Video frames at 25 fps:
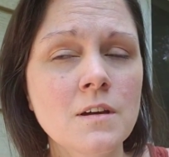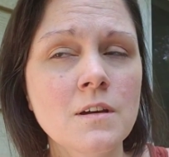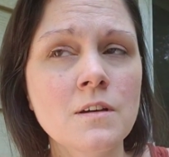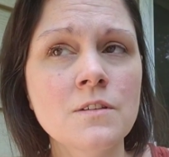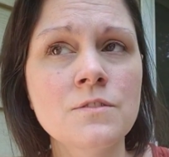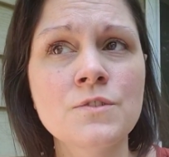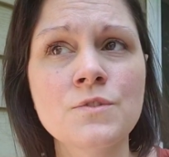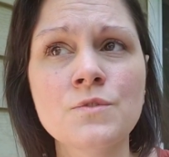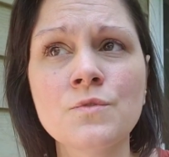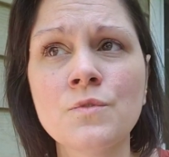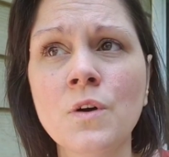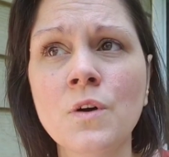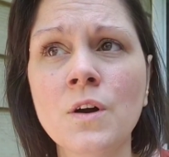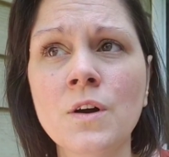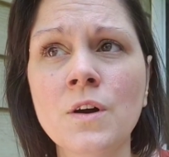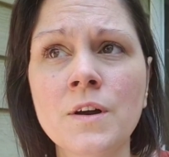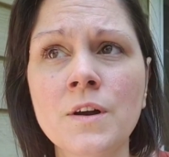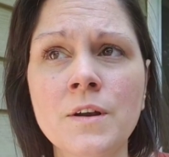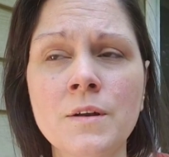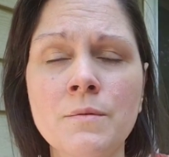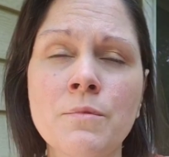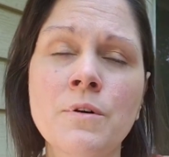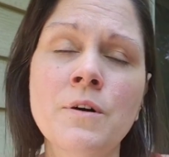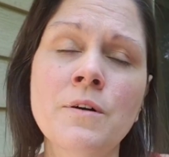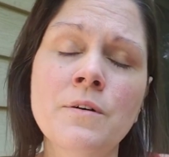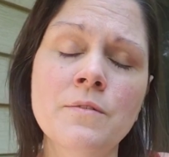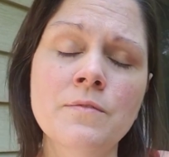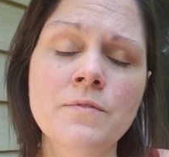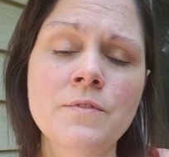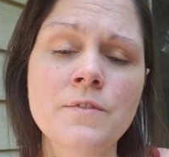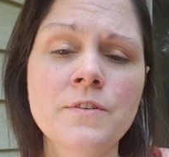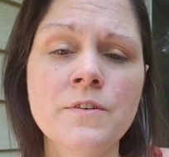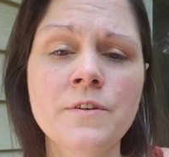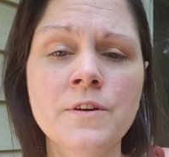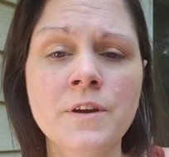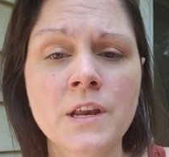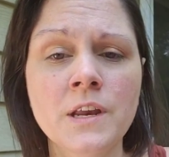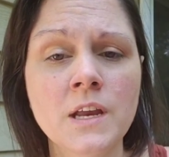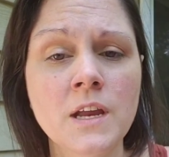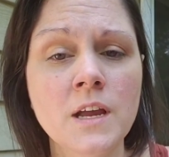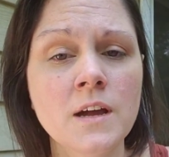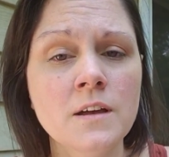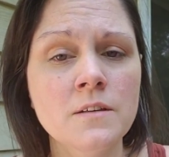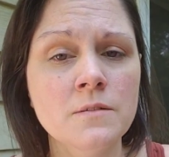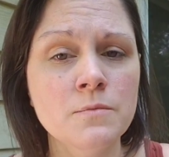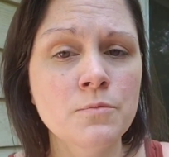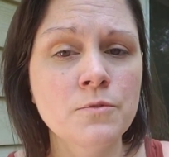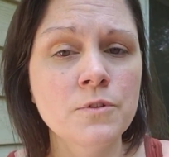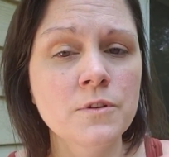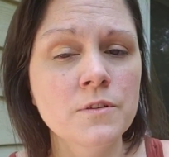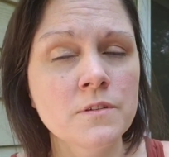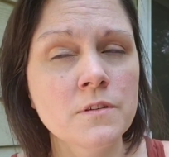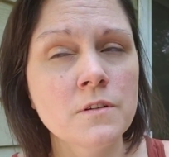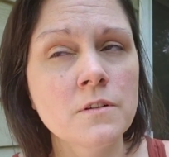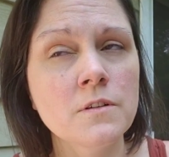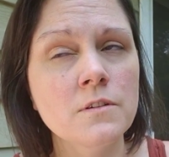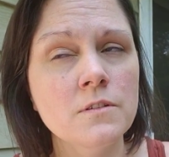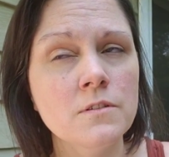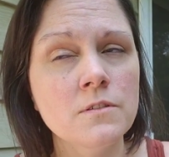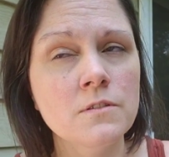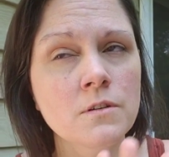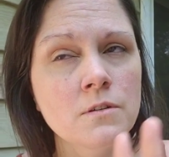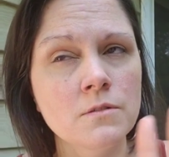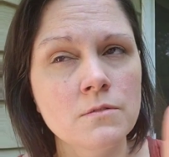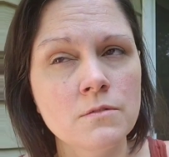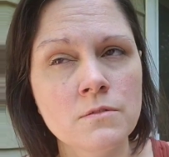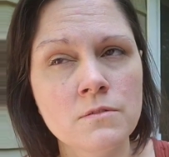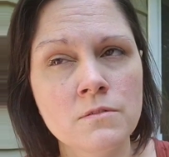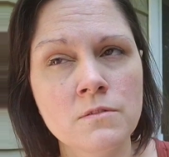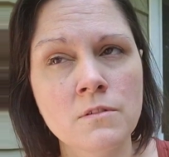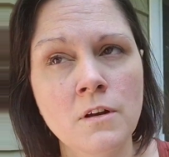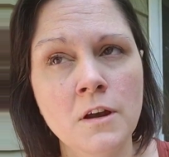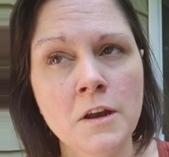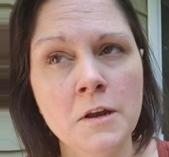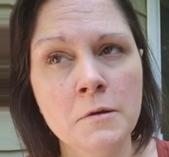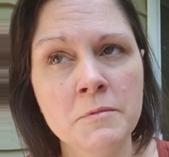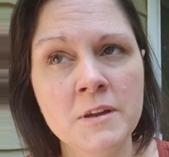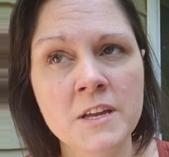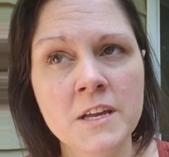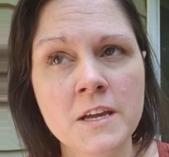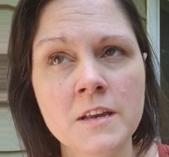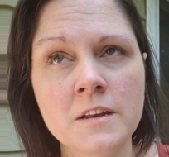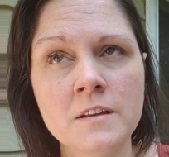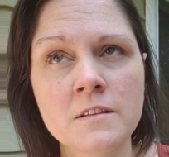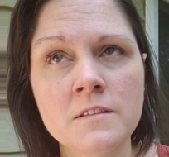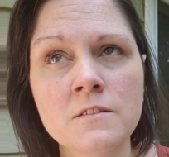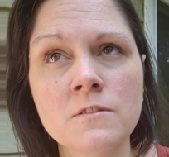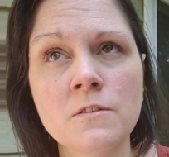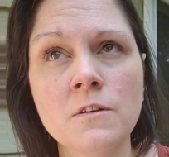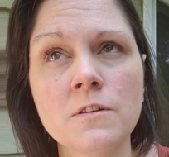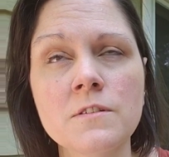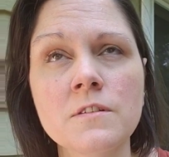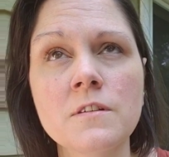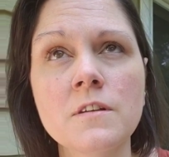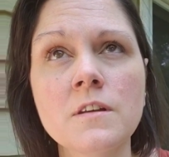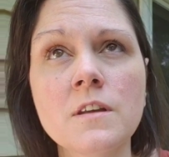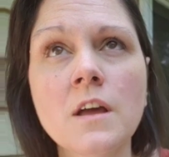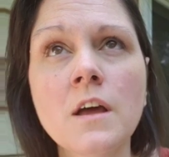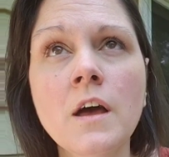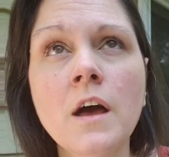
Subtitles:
A sorority, well, a fraternity has boys and girls, so don't anybody get insulted.